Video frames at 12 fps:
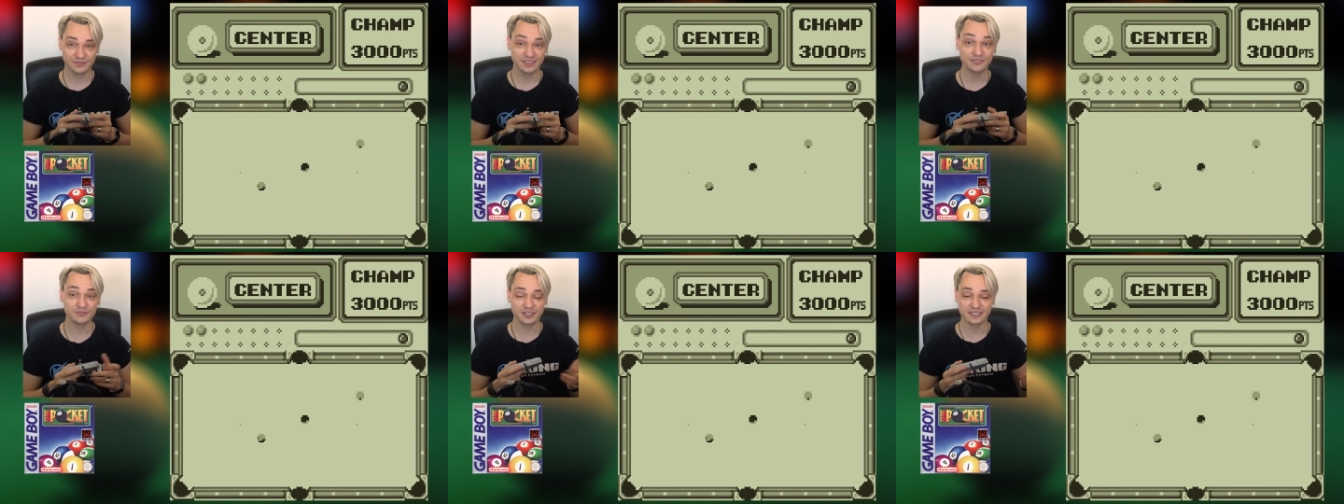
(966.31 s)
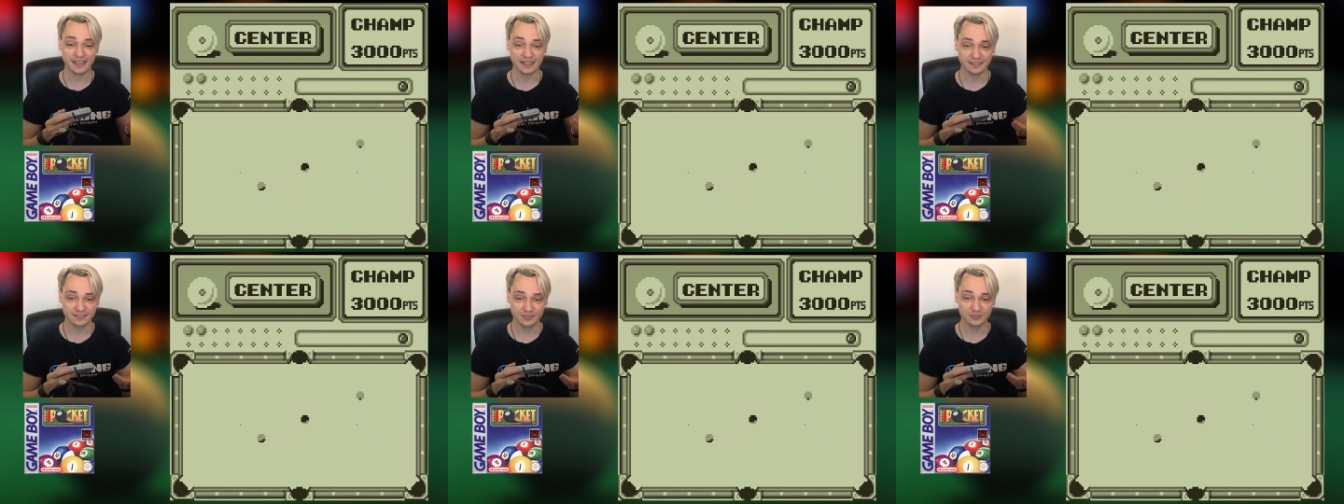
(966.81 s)
different
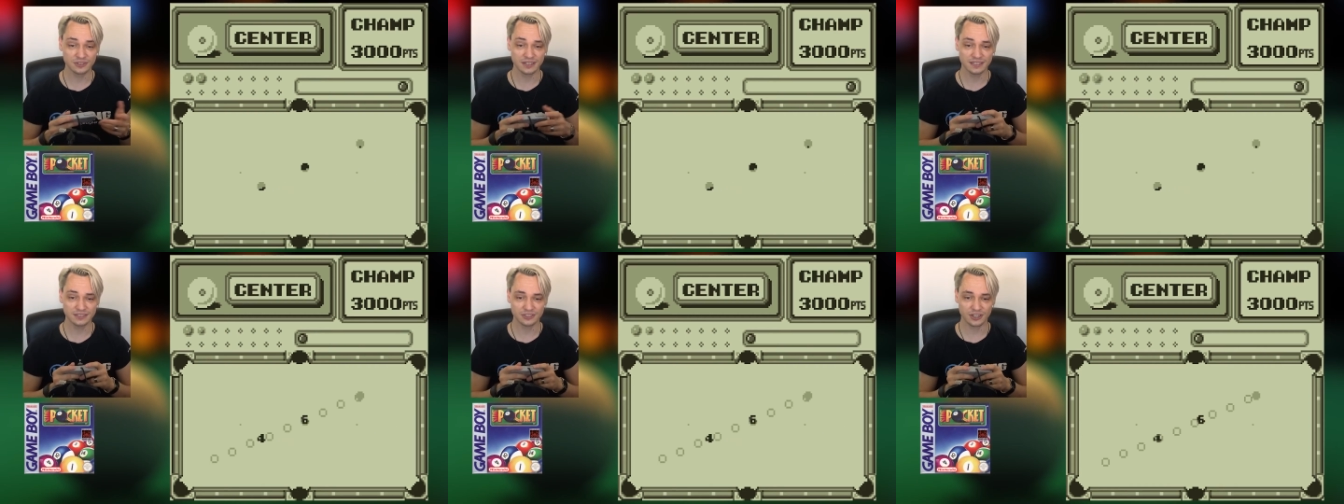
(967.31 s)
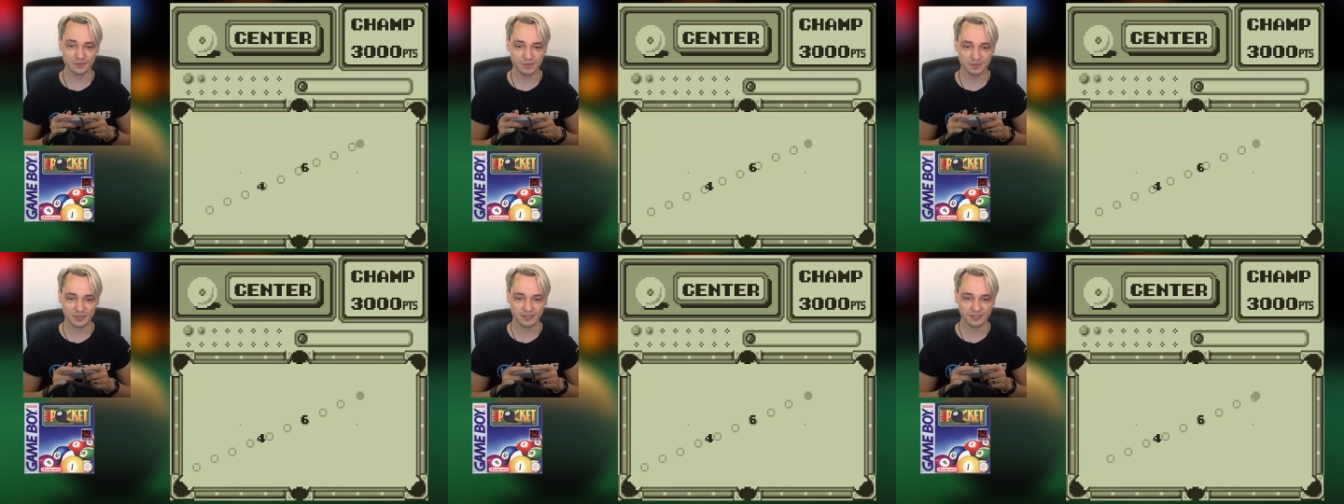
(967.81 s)
titles usually in
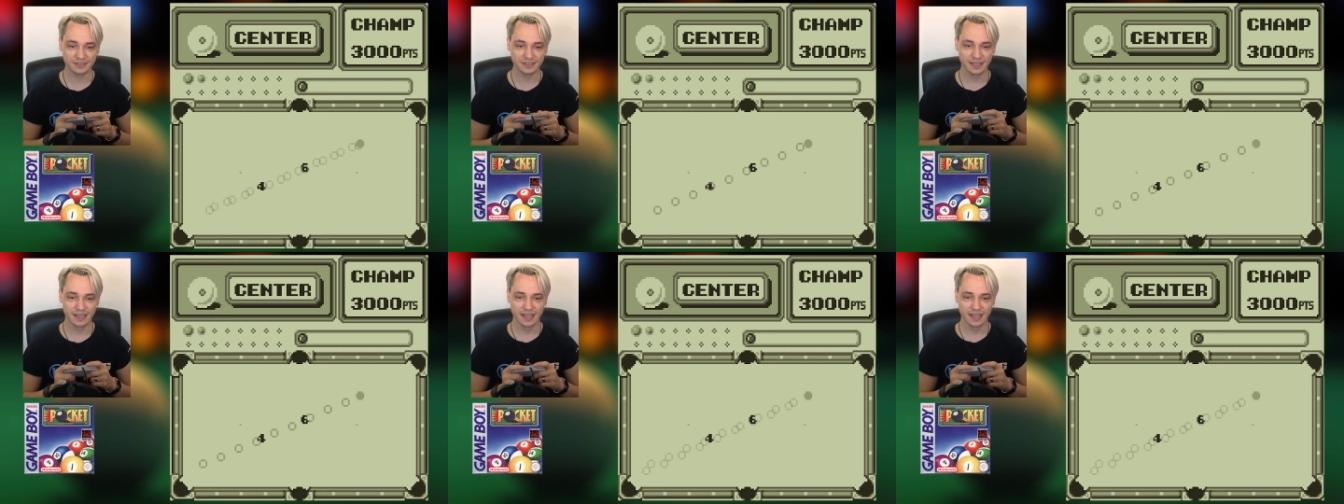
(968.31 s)
German, because